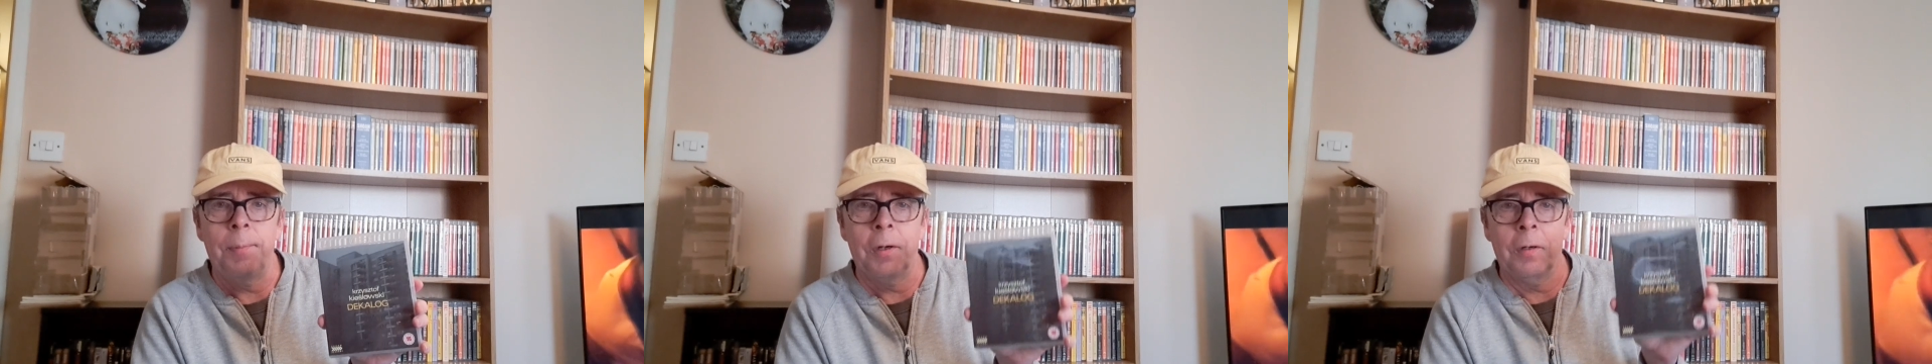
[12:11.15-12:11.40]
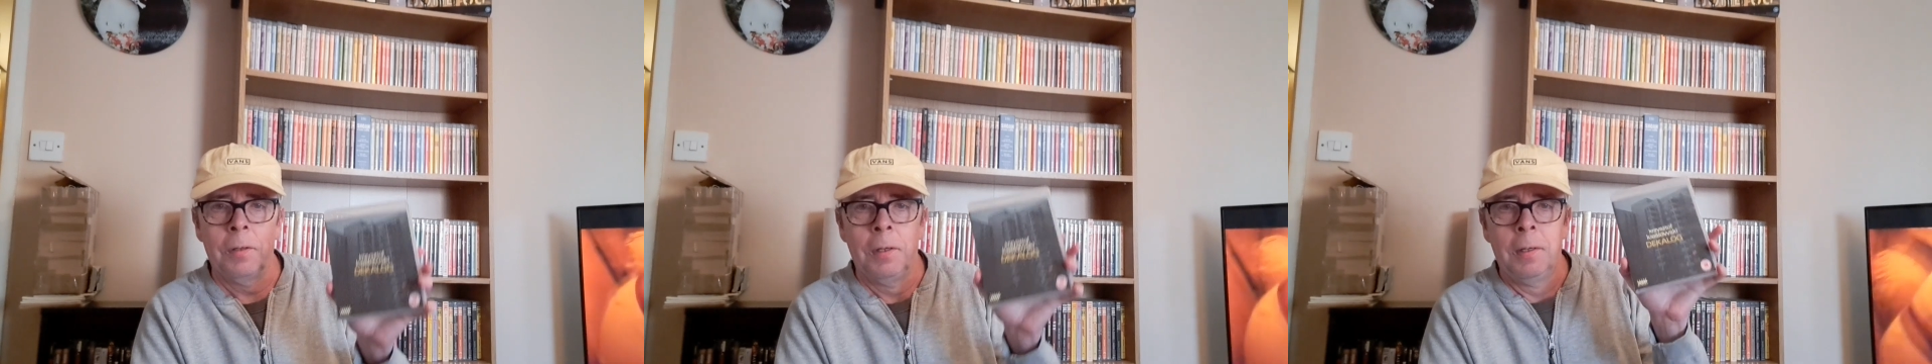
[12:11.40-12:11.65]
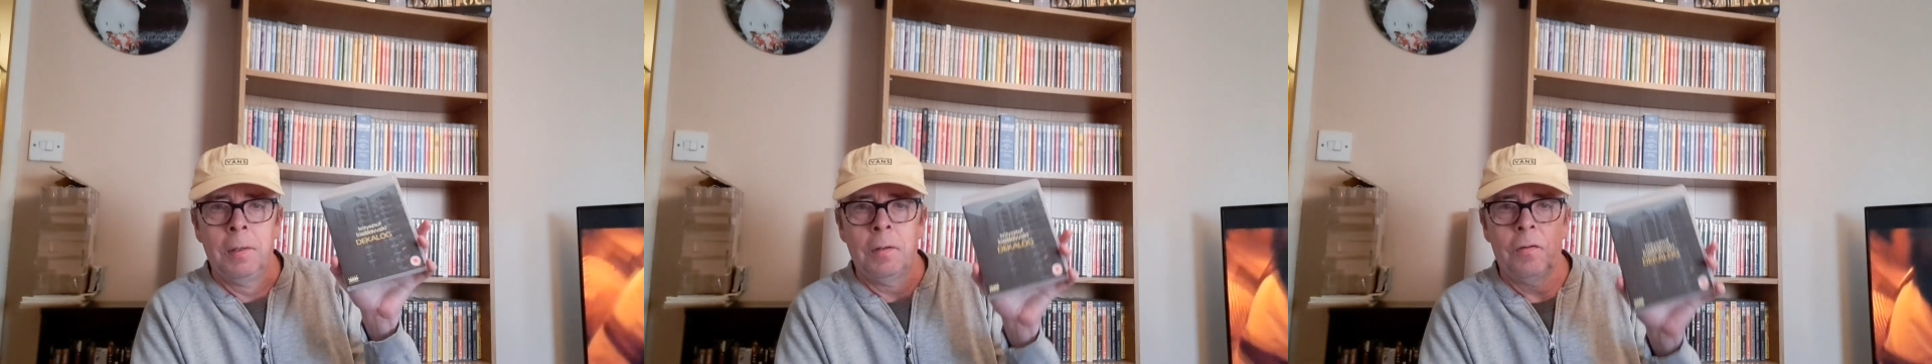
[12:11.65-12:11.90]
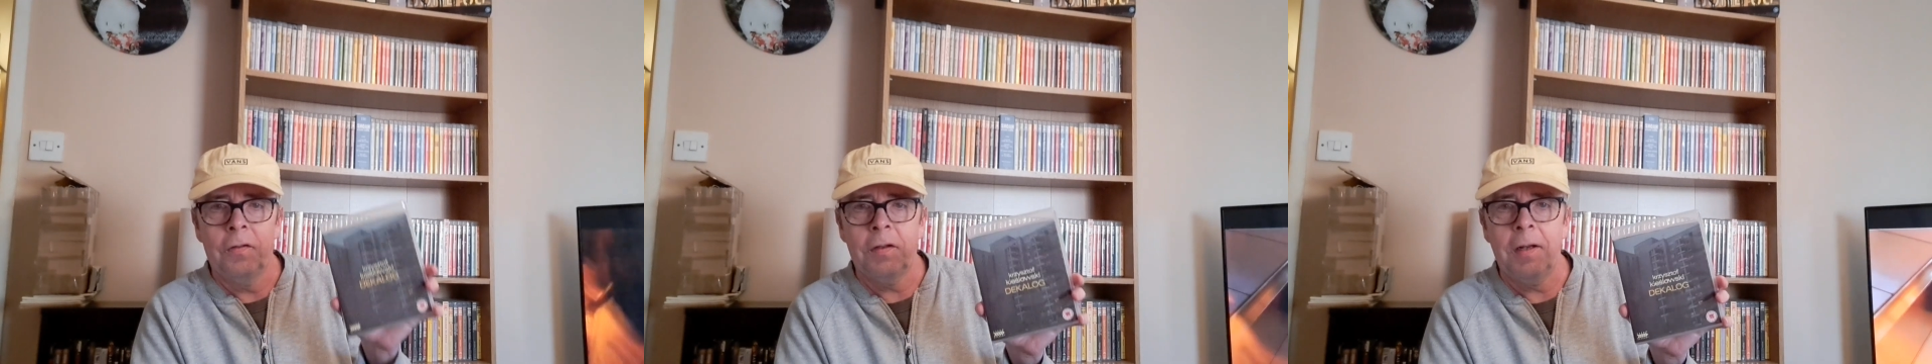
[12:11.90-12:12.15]
But you've got
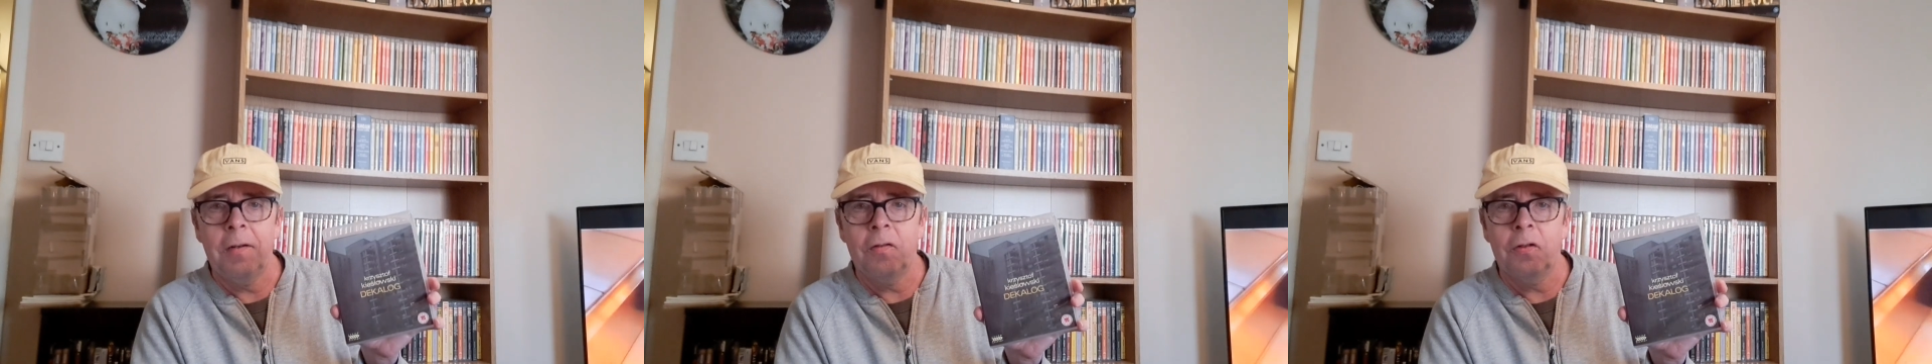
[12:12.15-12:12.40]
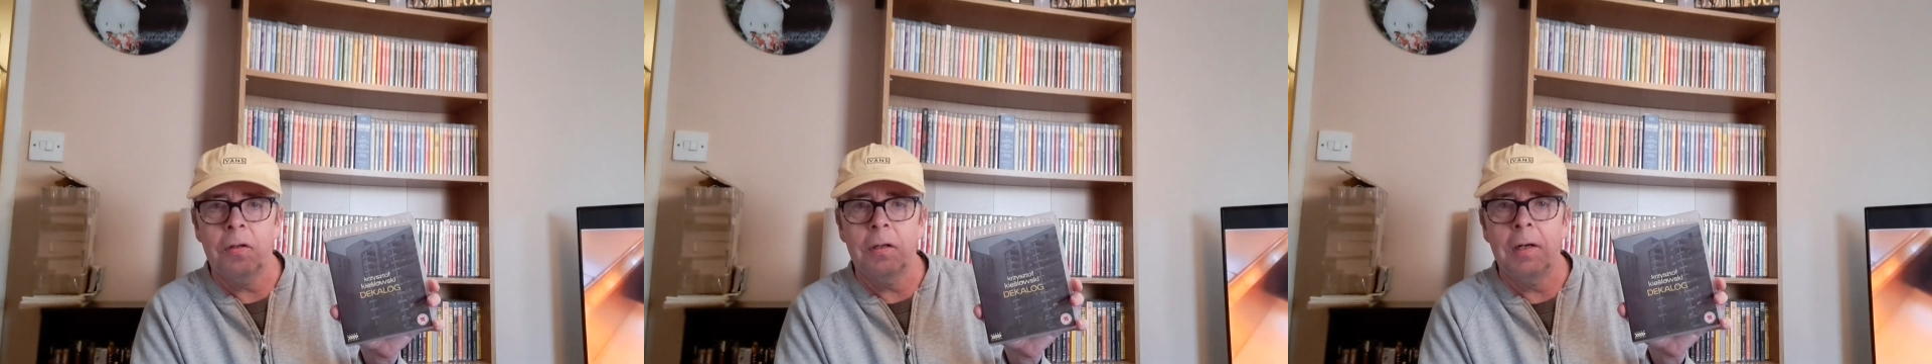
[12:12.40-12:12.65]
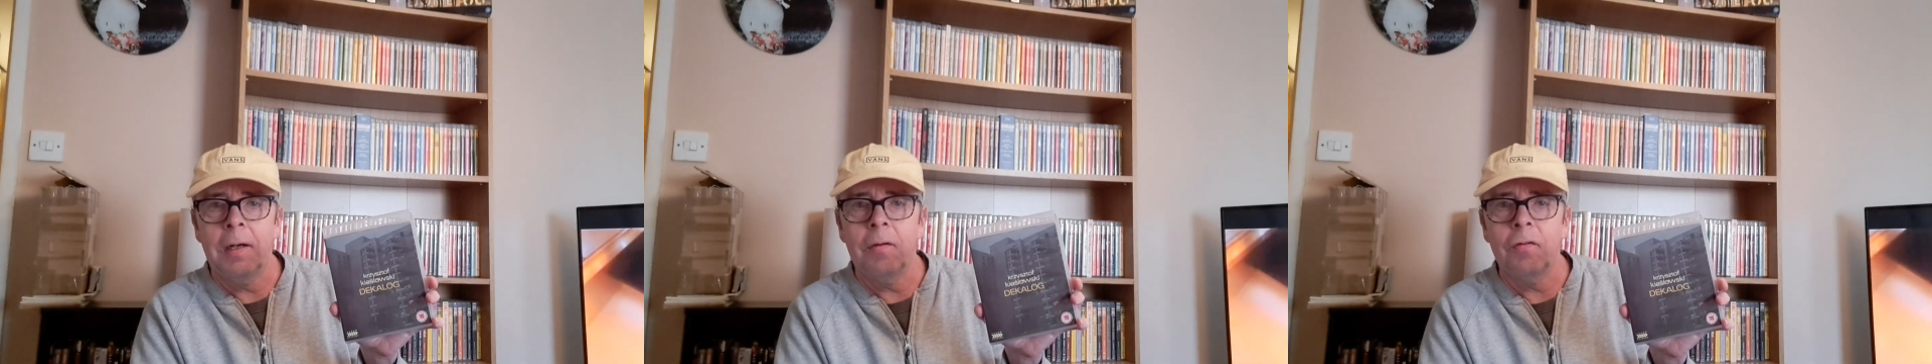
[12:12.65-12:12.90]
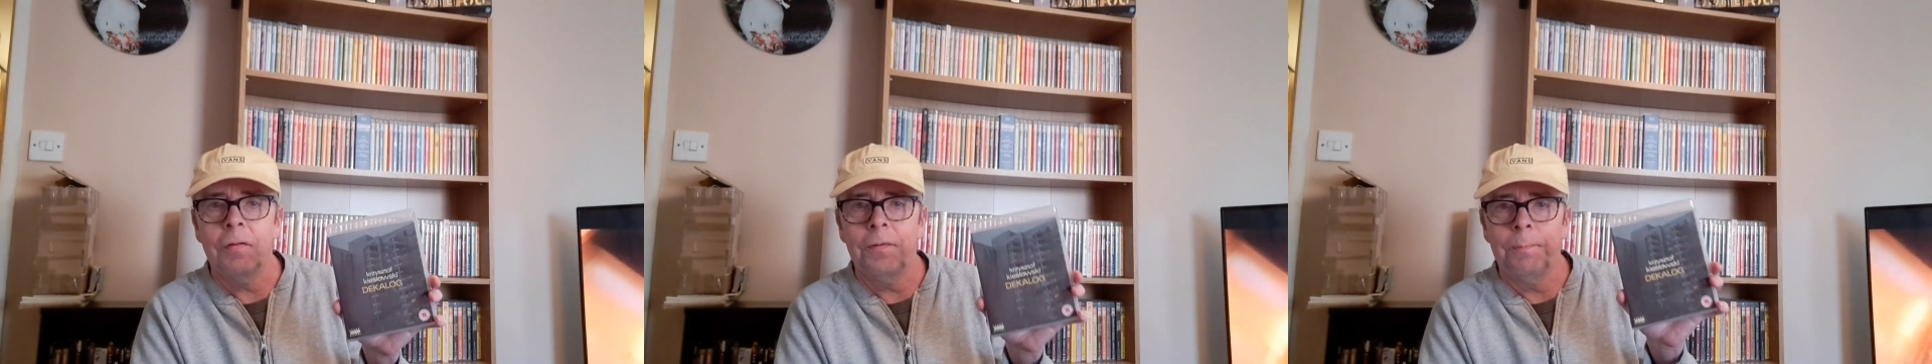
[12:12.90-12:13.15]
10 solid
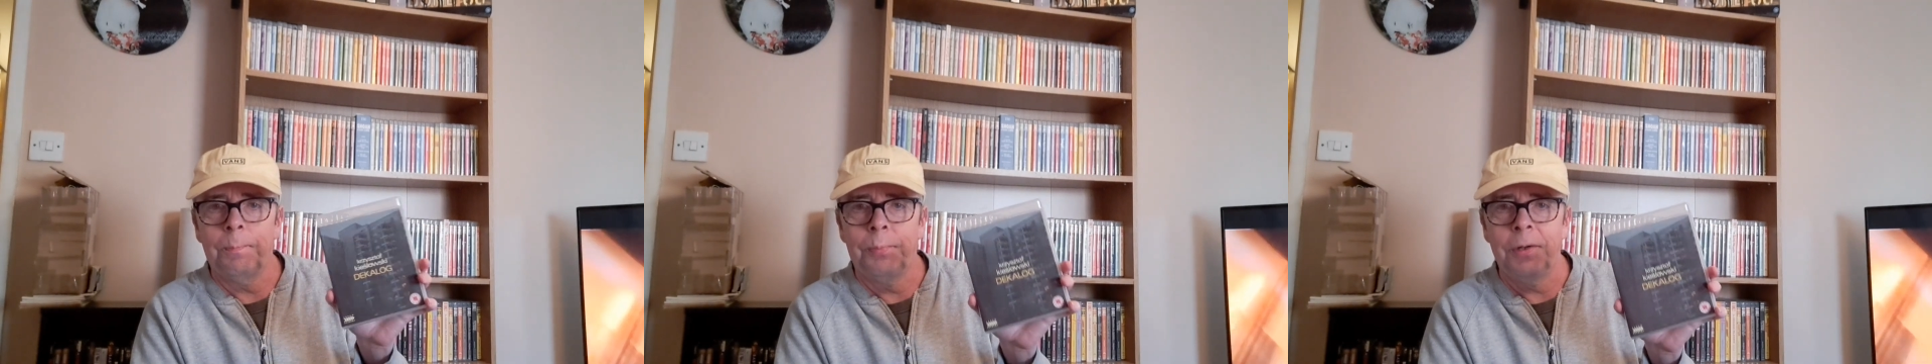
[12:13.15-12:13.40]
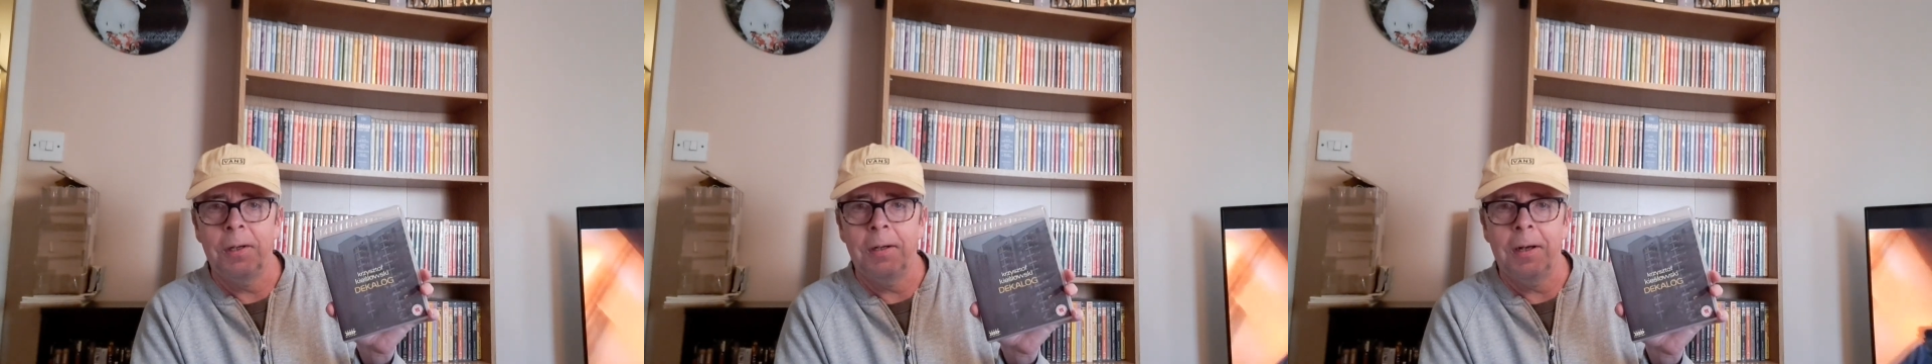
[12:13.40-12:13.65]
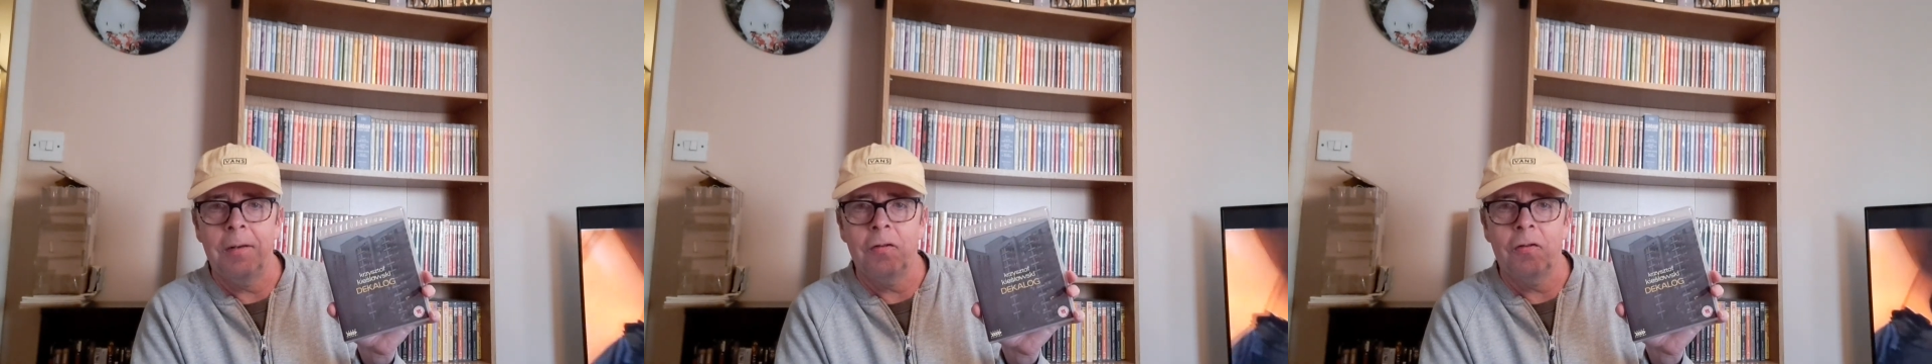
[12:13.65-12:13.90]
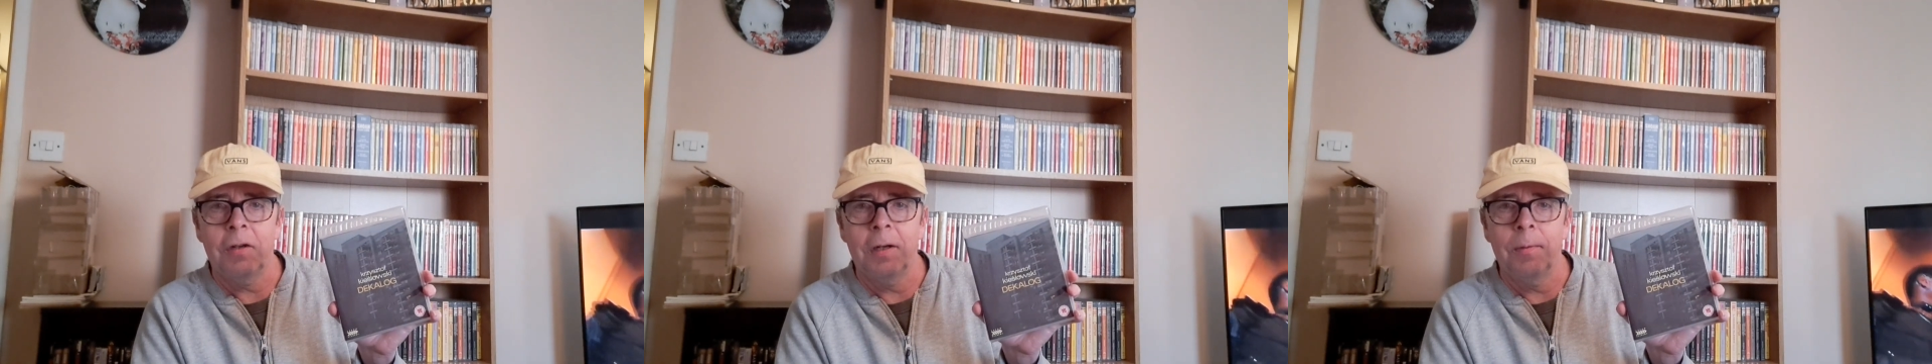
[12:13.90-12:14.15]
hours of brilliant
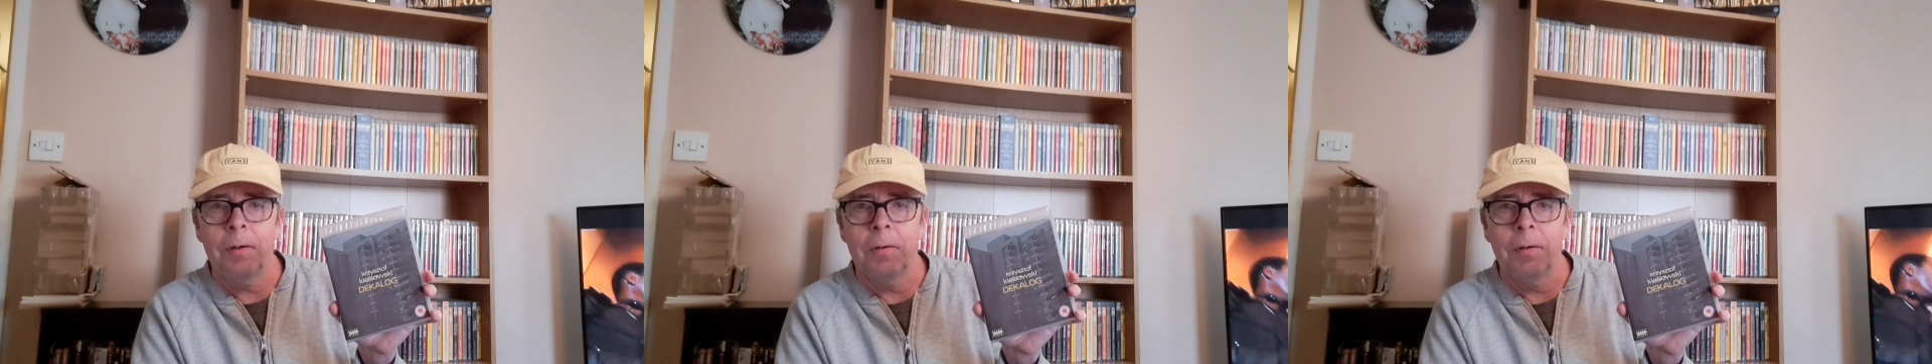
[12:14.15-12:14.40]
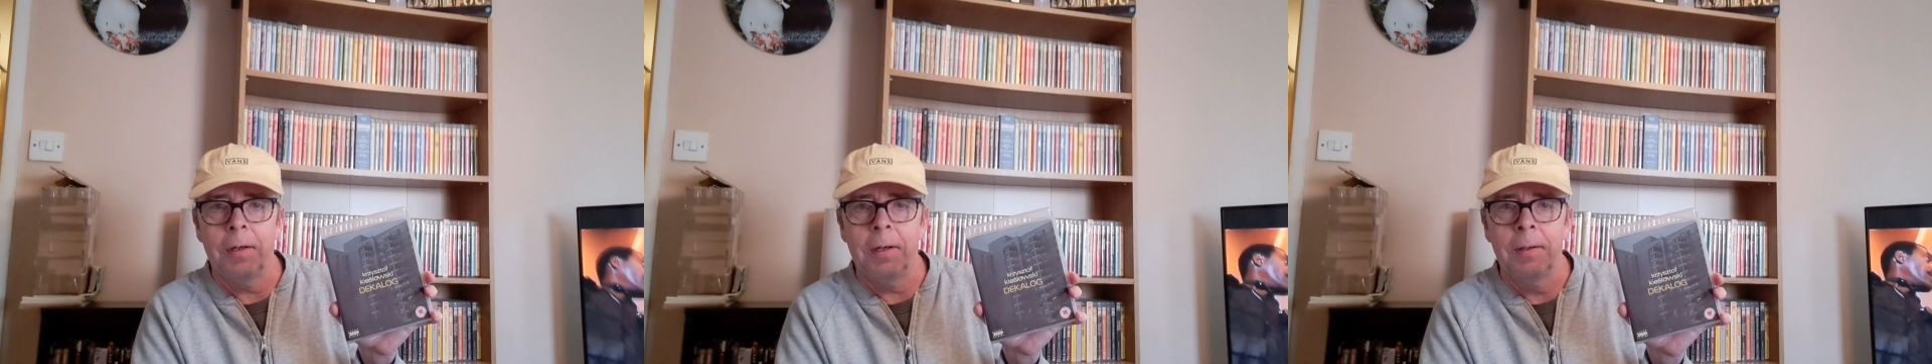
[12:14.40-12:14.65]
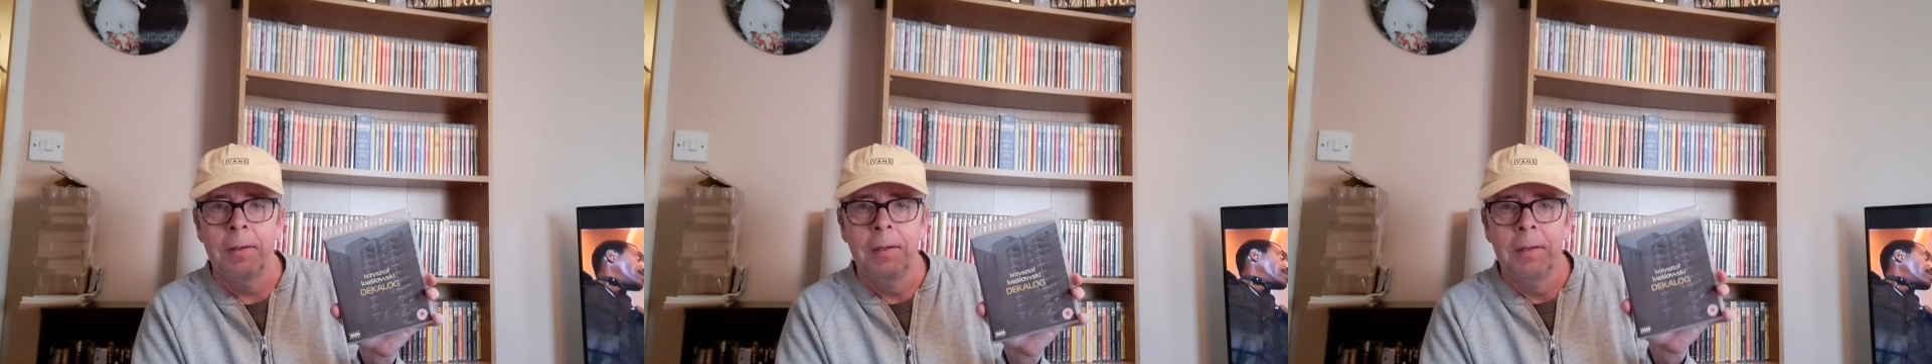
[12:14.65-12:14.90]
entertainment on there.